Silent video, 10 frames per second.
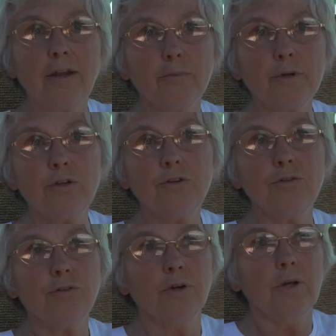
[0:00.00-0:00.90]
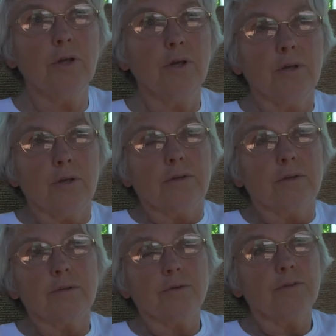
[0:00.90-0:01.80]
I mean,
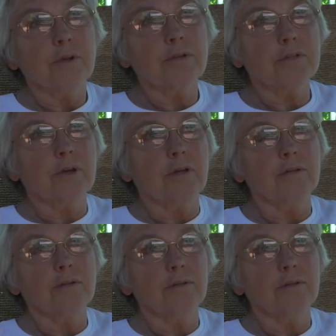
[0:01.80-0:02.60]
there were things that,